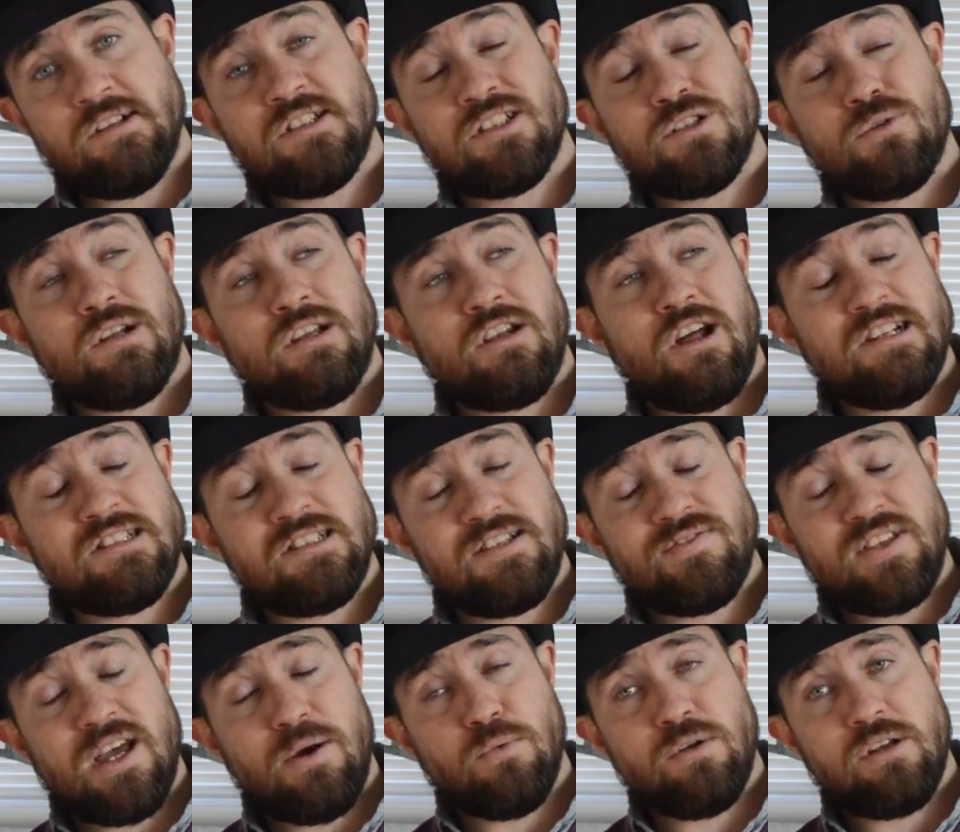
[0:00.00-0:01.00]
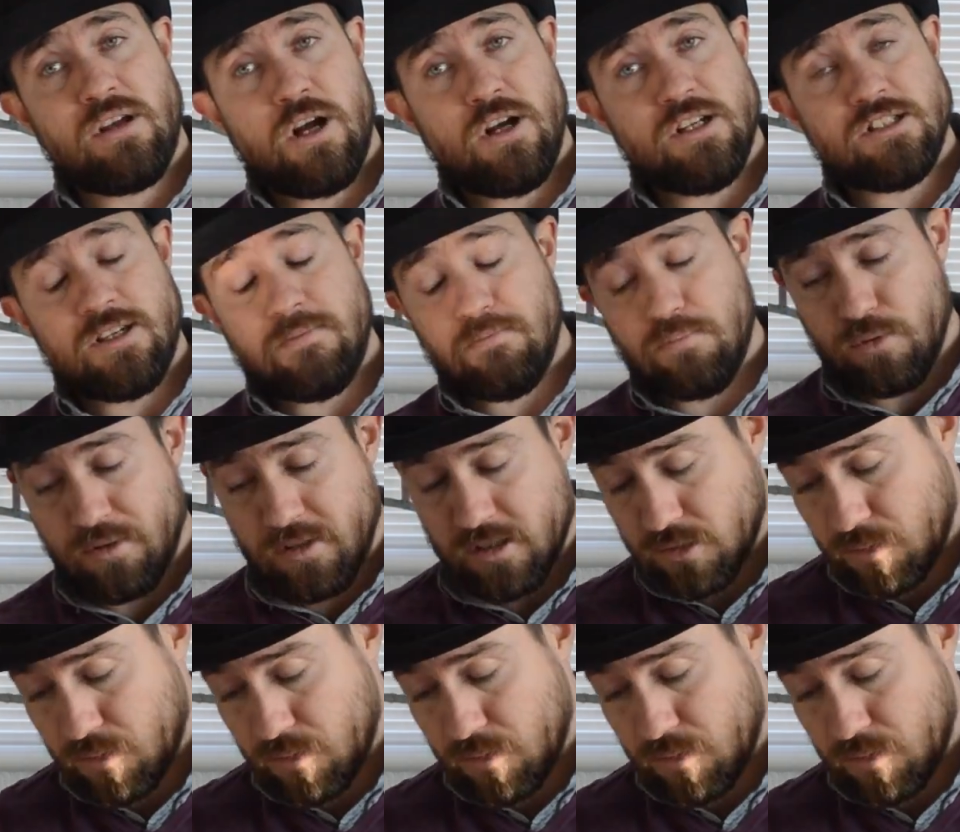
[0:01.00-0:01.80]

So I'd like to give that one a go at some point as